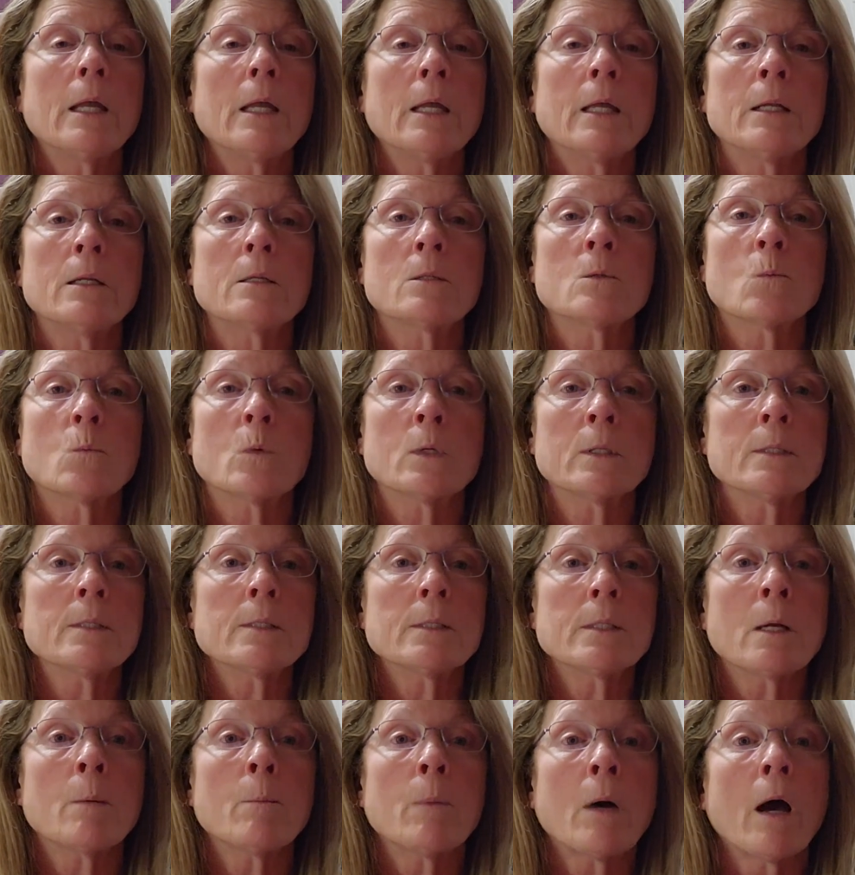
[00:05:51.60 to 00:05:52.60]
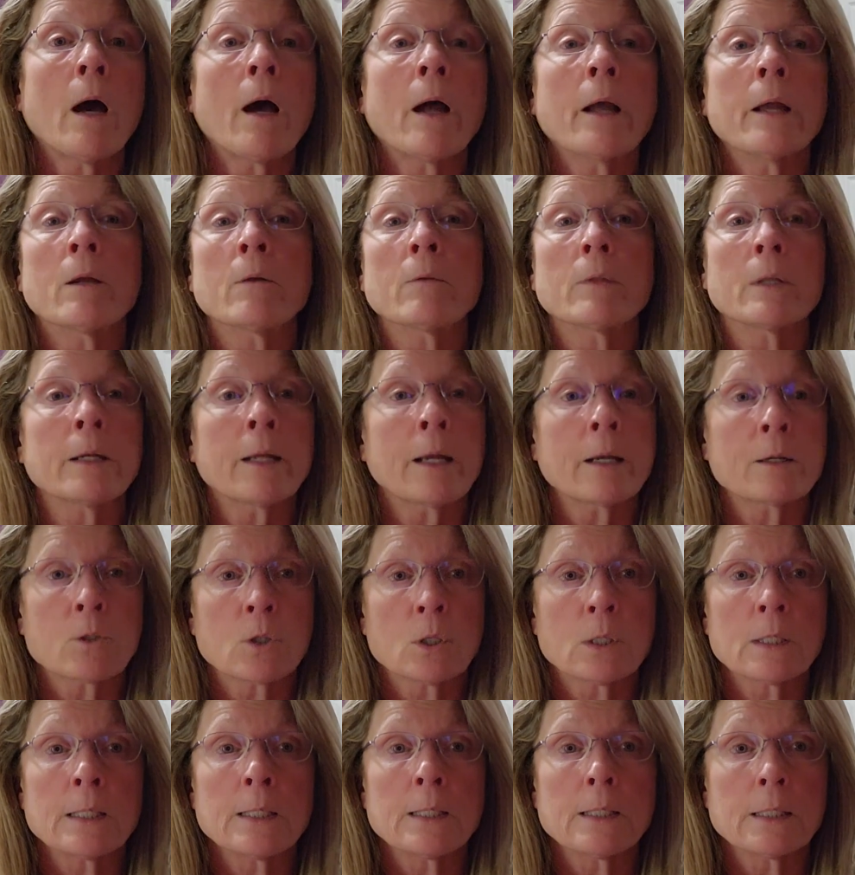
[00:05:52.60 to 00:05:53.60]
It is one step higher than
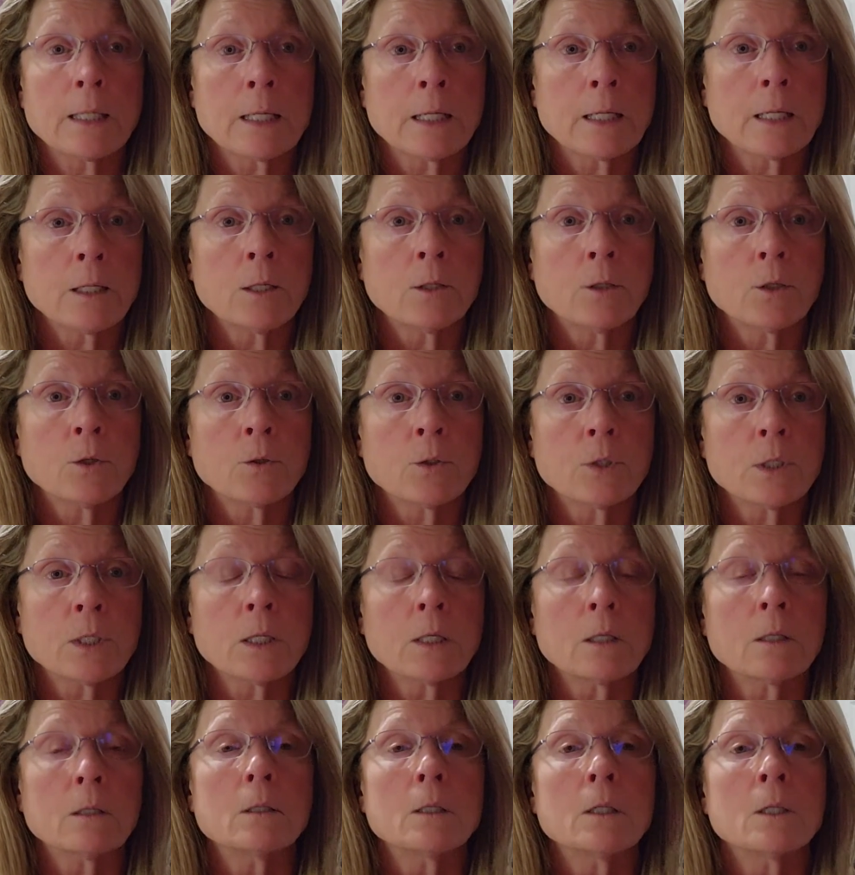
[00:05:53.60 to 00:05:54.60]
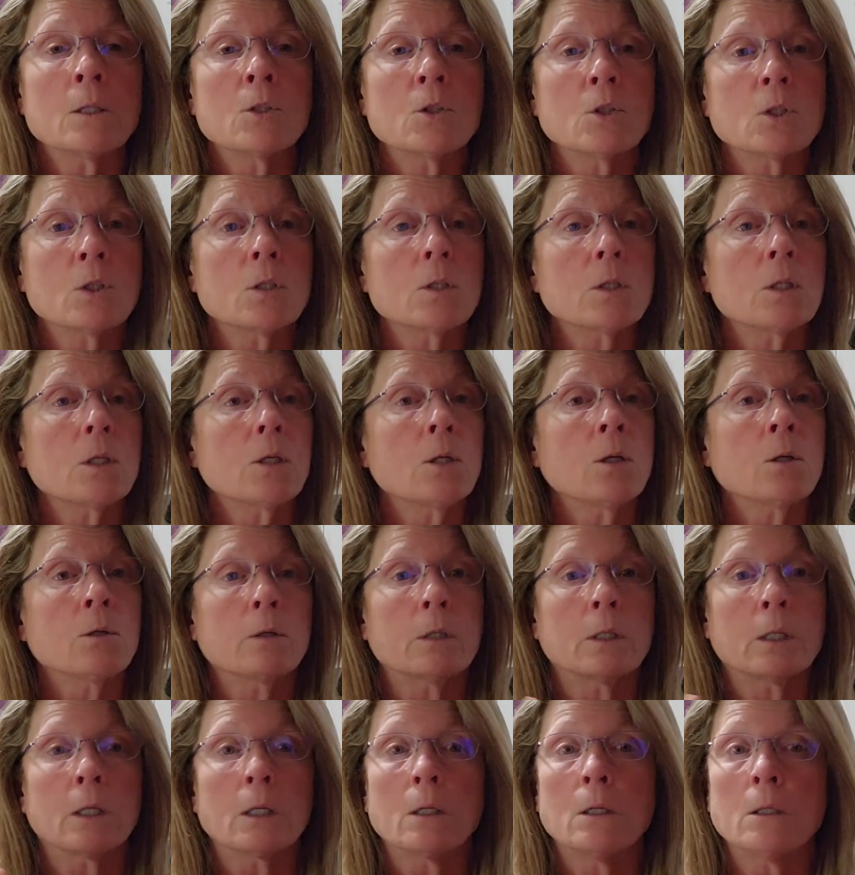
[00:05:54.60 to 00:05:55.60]
actually staying in your tent. It's just that
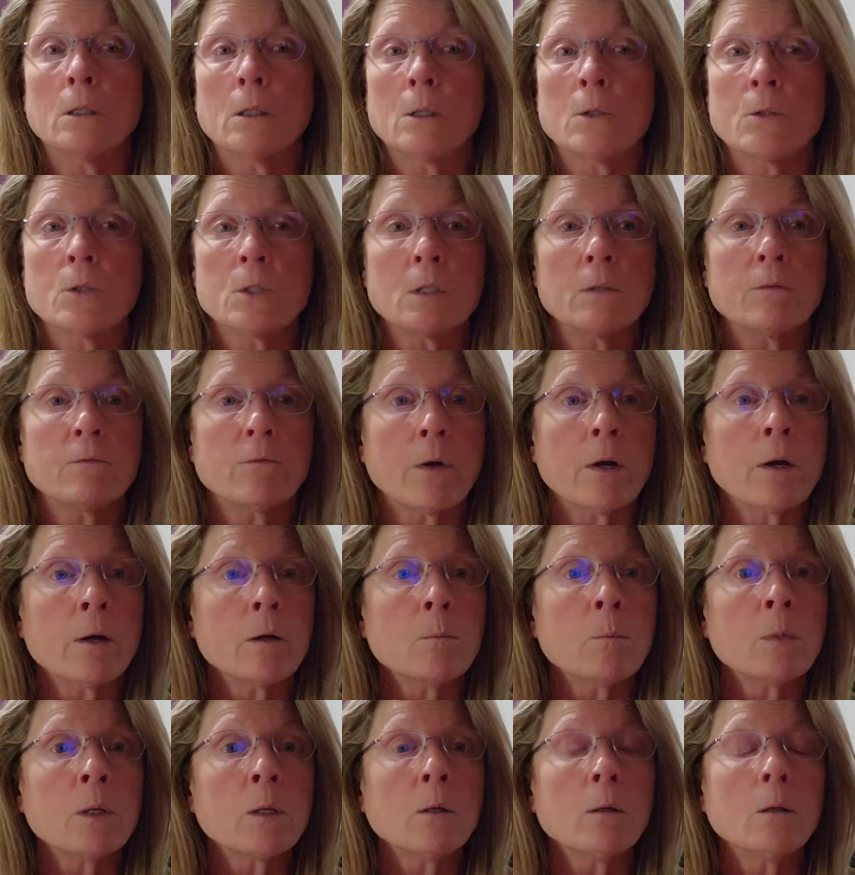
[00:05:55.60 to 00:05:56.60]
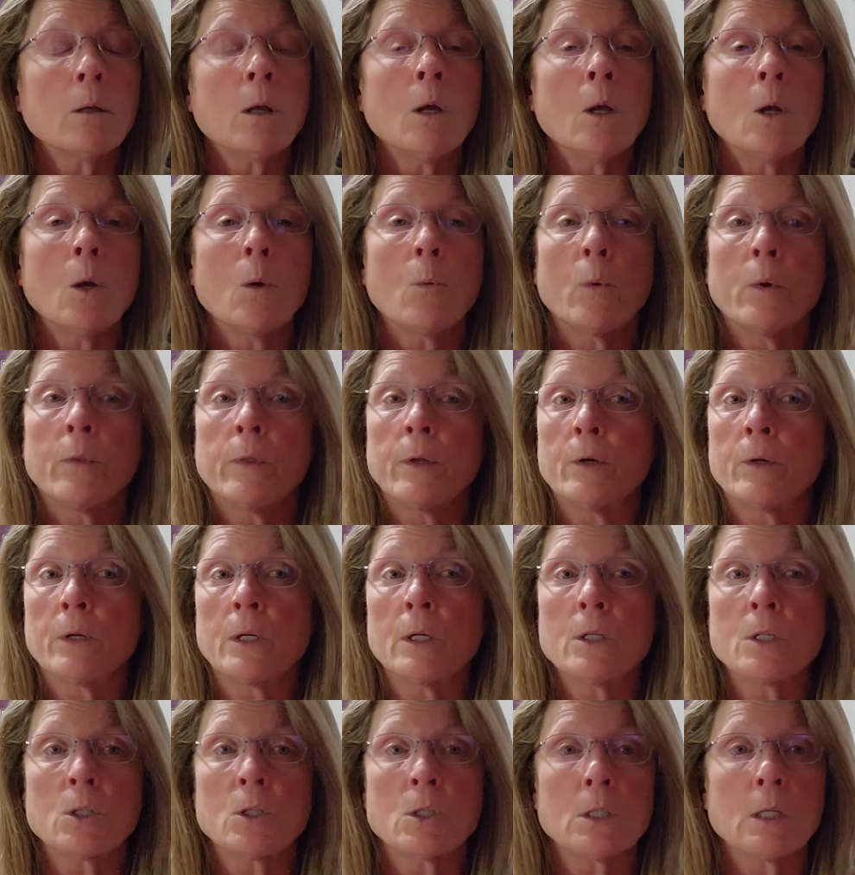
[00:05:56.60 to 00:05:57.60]
you're in an enclosed environment with air
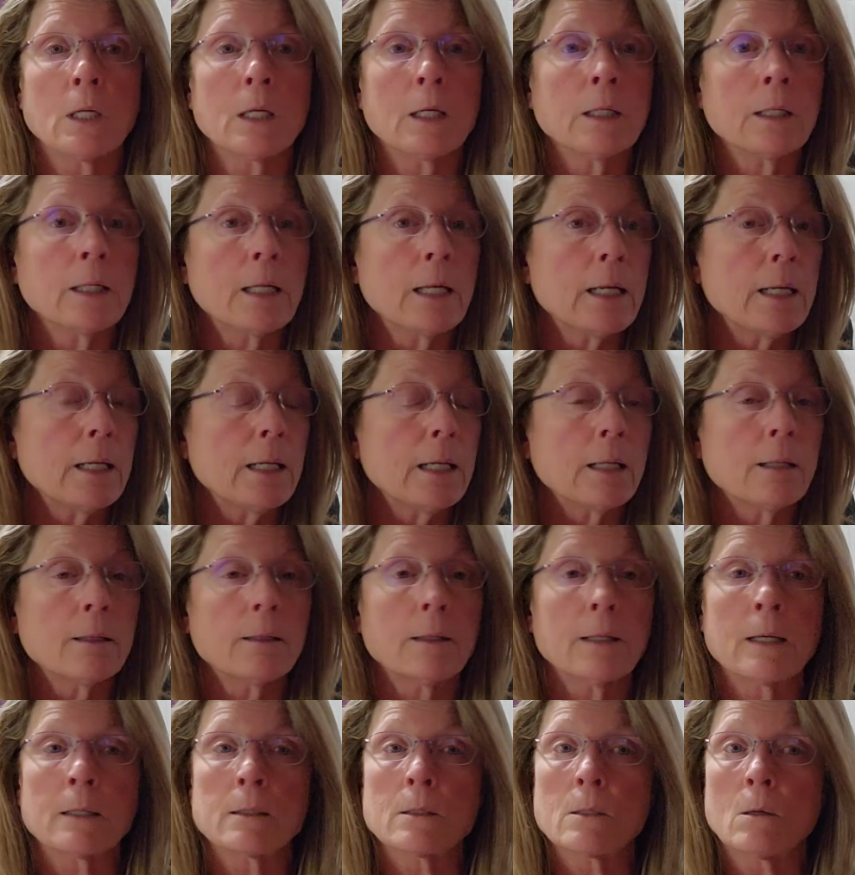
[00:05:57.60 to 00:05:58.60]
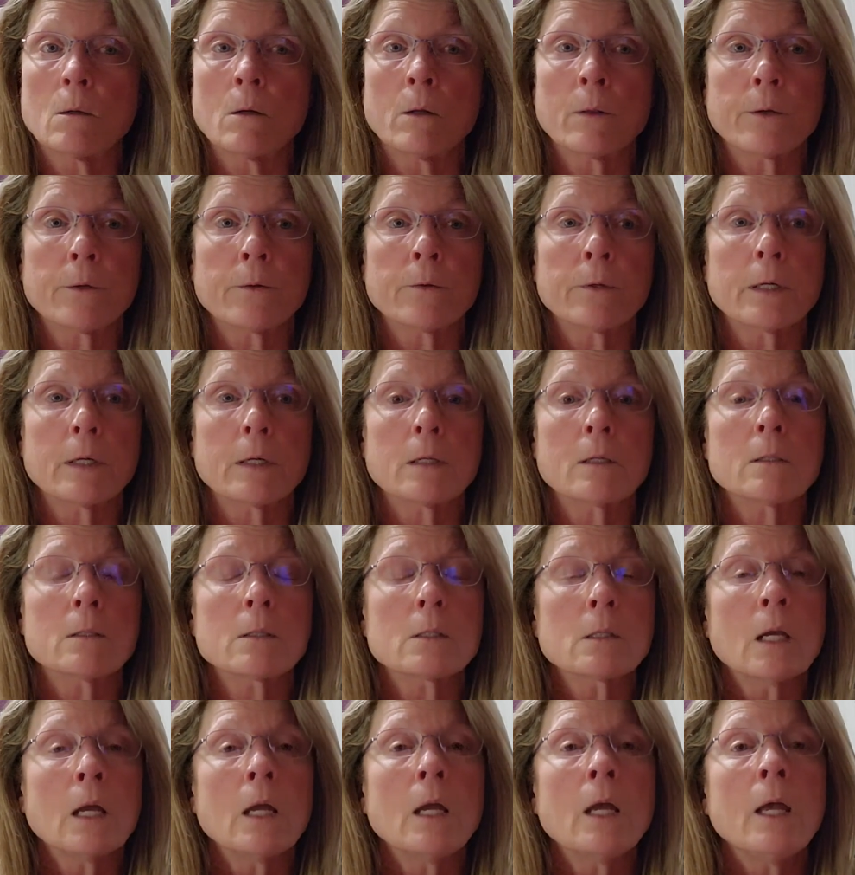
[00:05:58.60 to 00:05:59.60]
conditioning and heating. That's all there
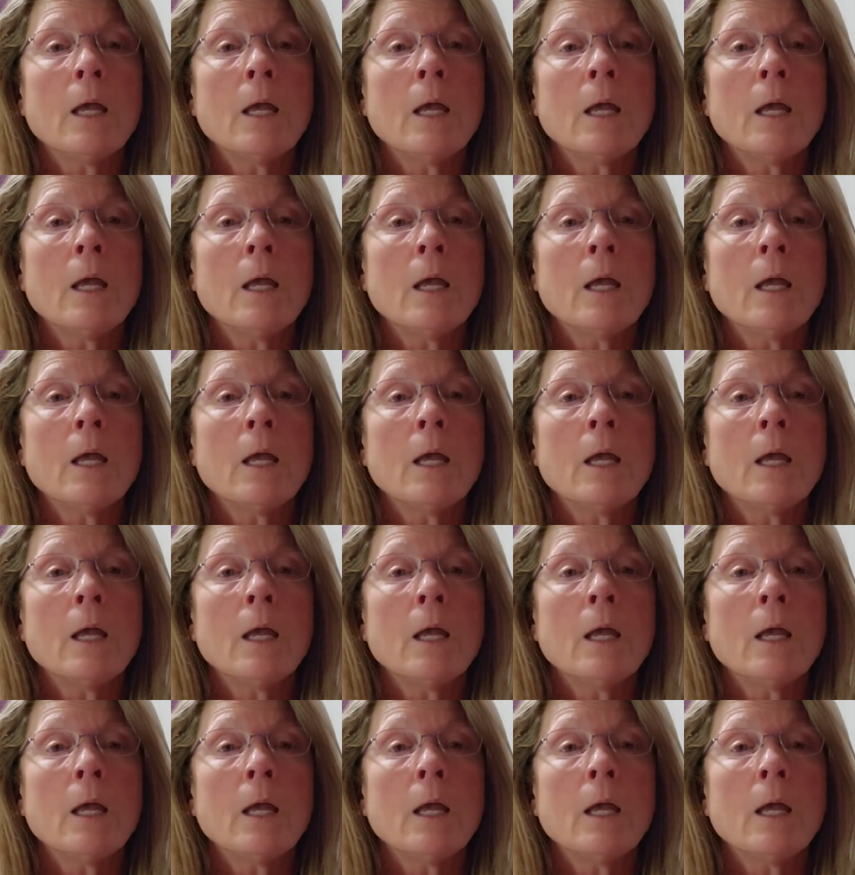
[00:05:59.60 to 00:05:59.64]
is.